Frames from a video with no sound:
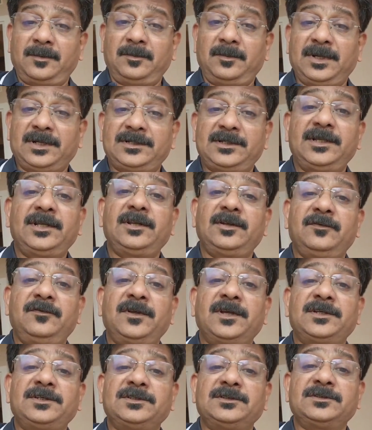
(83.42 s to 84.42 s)
bacterial
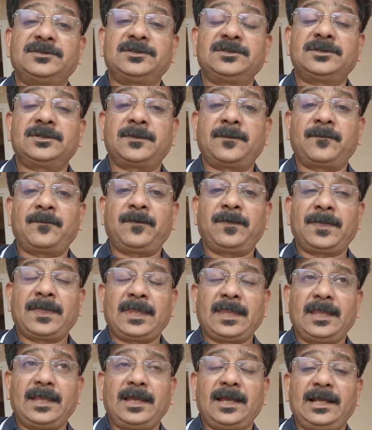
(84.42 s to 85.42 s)
infections.
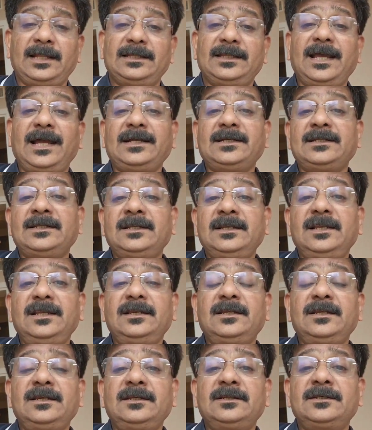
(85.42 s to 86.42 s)
And that in
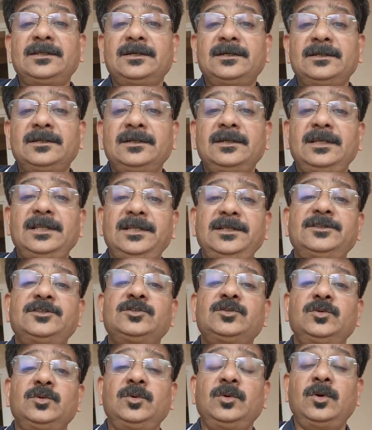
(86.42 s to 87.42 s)
turn leads
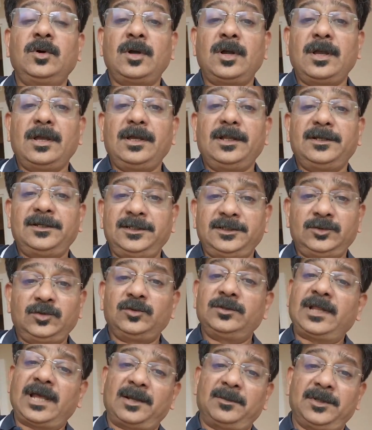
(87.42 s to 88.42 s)
to tissue
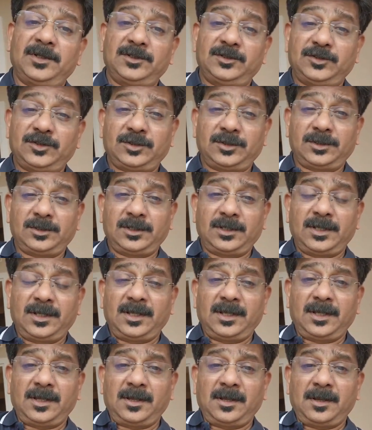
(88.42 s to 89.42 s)
damage,
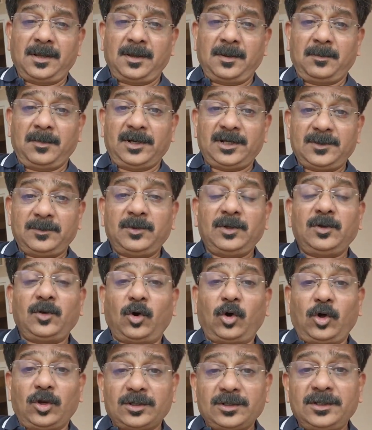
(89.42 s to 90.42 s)
multiple
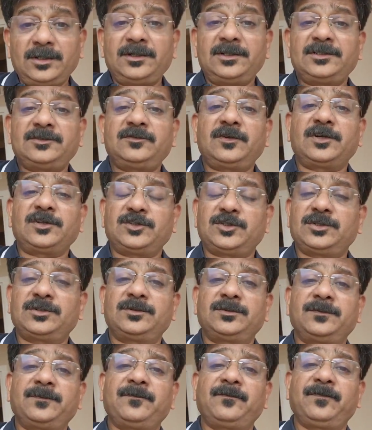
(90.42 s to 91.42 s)
organ
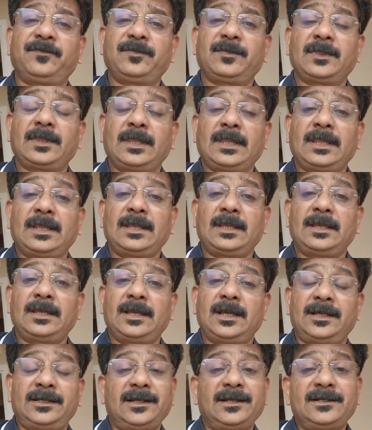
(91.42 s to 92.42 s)
dysfunction,
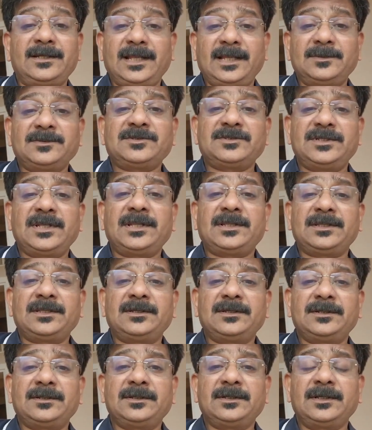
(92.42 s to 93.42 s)
and at times death.
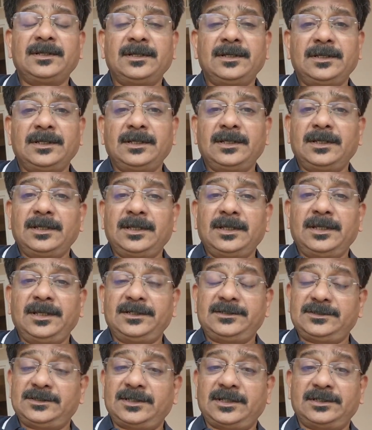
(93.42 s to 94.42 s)

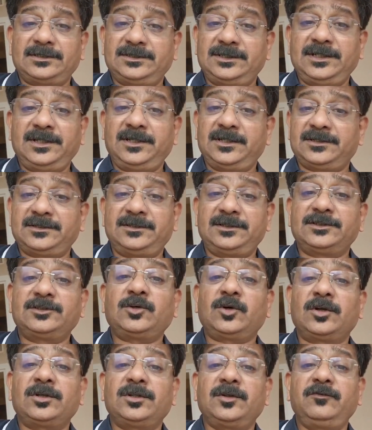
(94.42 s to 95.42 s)
It's a serious
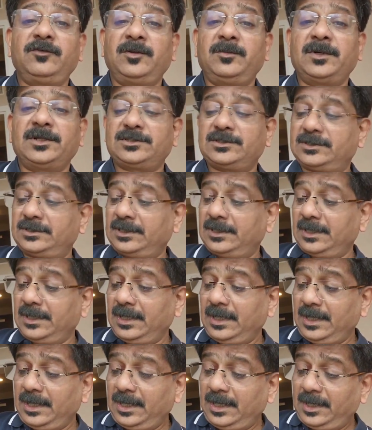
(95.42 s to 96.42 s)
disorder. We must
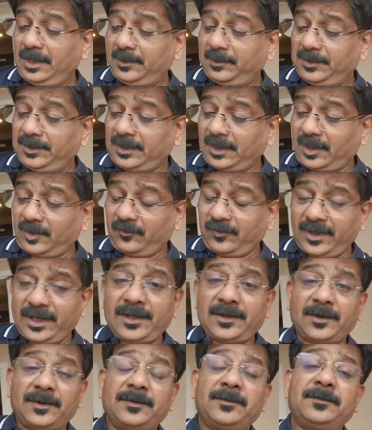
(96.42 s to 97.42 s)
be
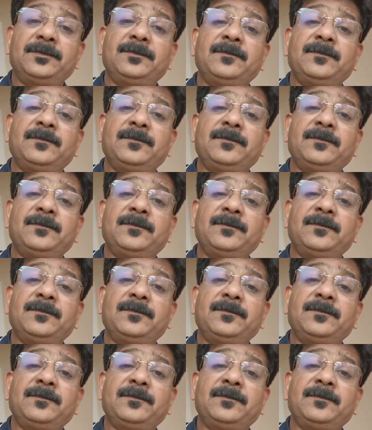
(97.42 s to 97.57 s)
aware